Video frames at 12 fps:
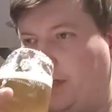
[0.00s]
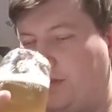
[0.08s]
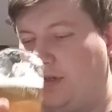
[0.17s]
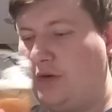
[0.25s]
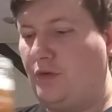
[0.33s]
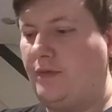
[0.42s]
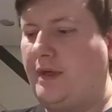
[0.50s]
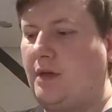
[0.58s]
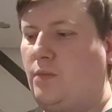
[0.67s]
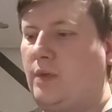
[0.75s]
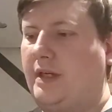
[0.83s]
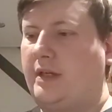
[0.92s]
Single
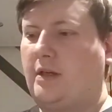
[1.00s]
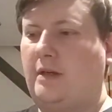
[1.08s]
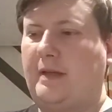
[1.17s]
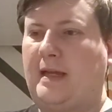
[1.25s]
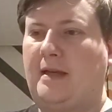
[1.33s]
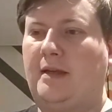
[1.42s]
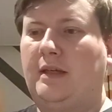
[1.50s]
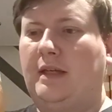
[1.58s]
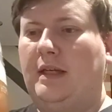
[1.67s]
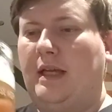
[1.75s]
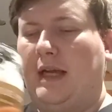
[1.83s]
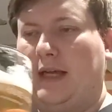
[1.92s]
finger white coloured head,
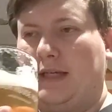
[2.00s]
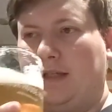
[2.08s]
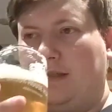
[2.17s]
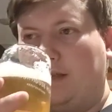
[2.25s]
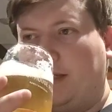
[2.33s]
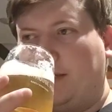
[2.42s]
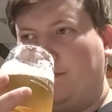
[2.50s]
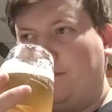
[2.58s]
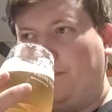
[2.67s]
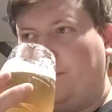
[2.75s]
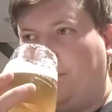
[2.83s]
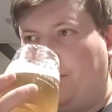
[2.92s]
and
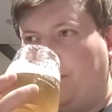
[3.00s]
kind